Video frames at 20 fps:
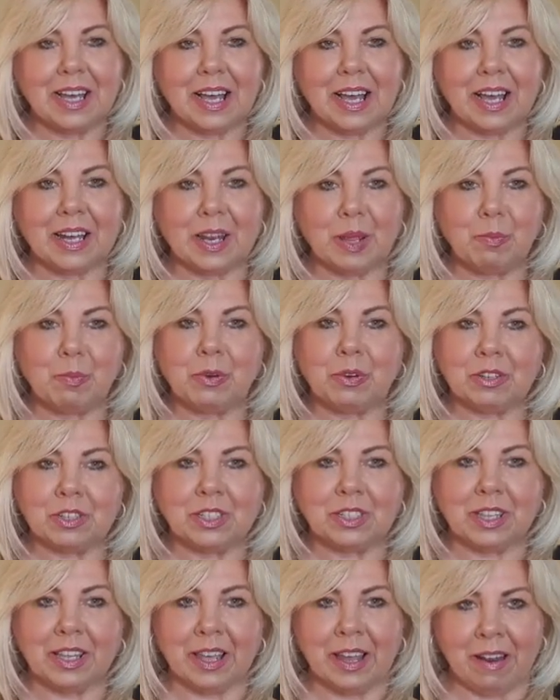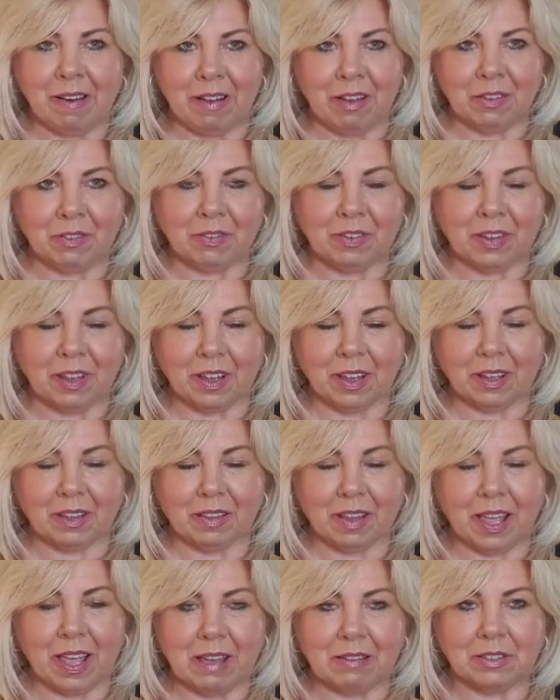and I push the air out for
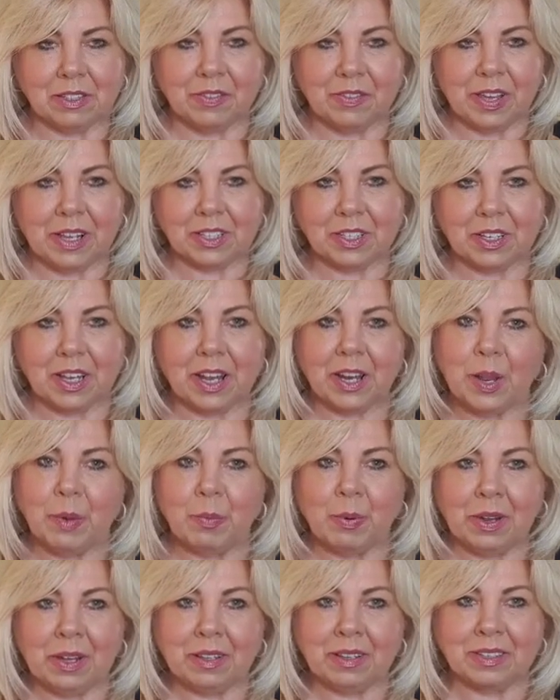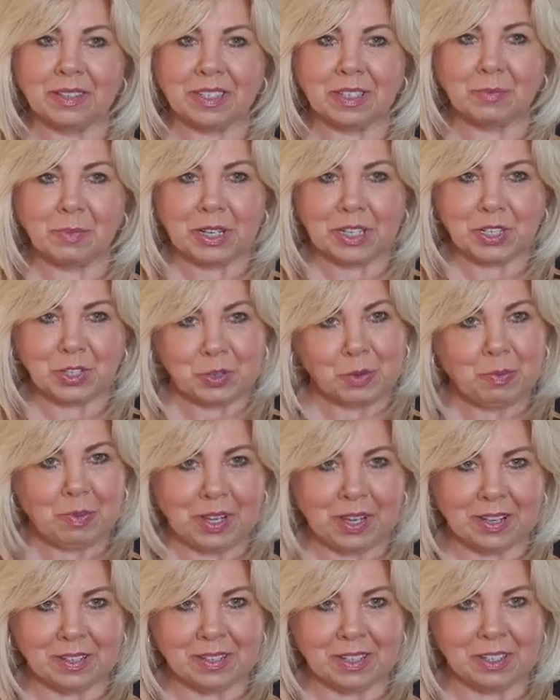the count of 8, and I breathe into my tummy
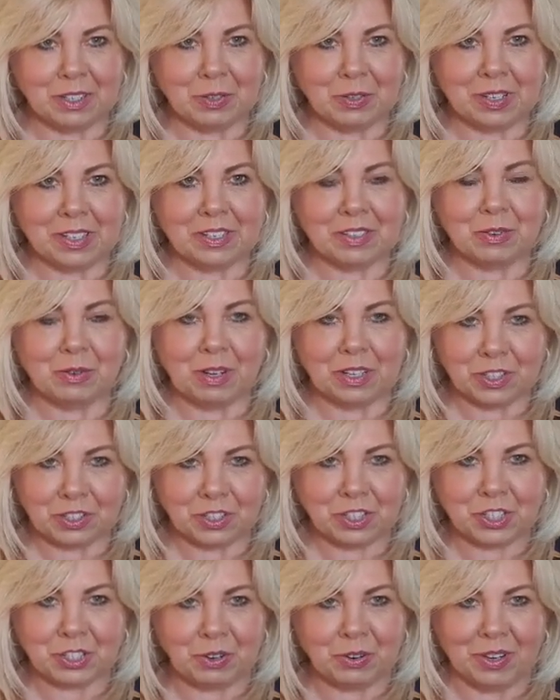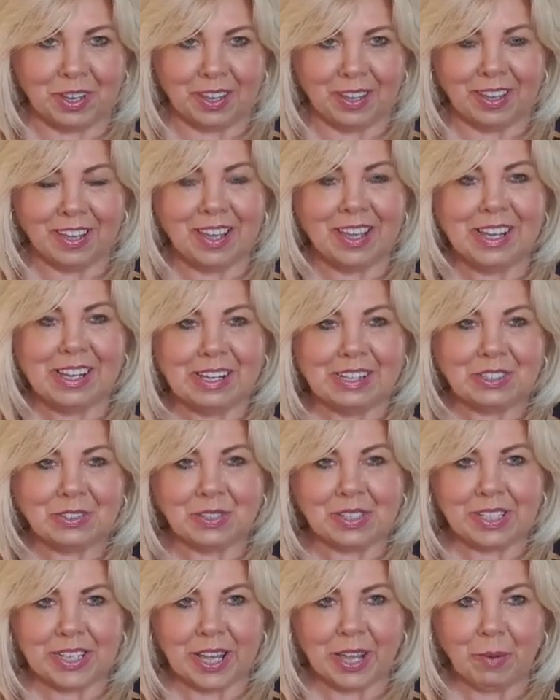as I do this. So I'll just show you. So I
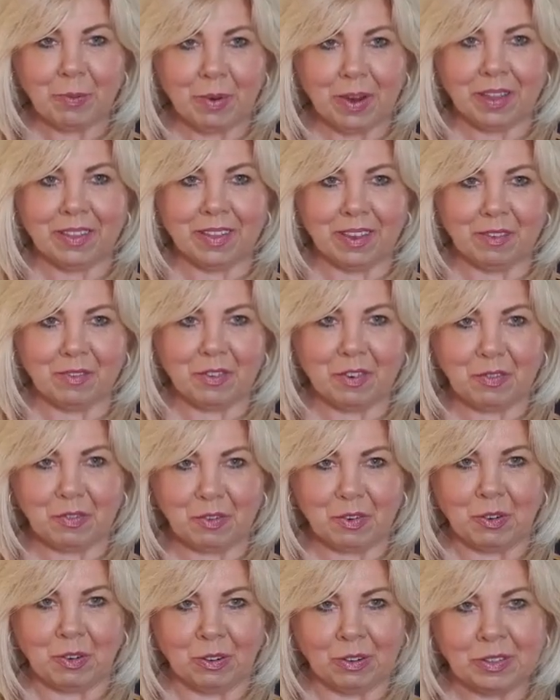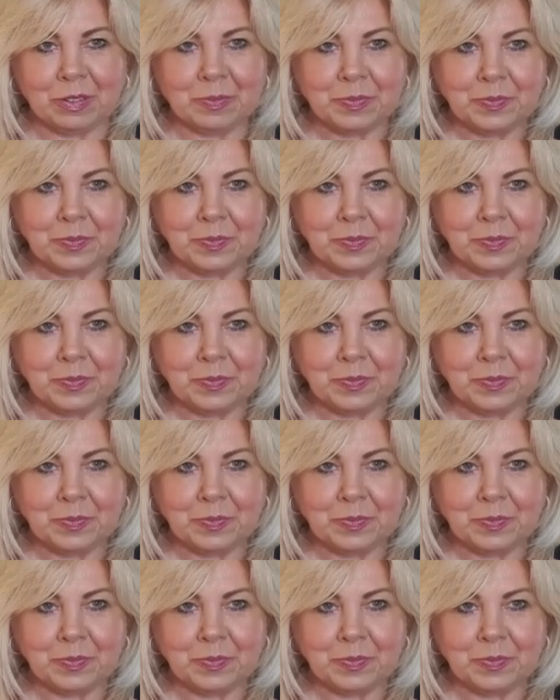take a breath in for 4,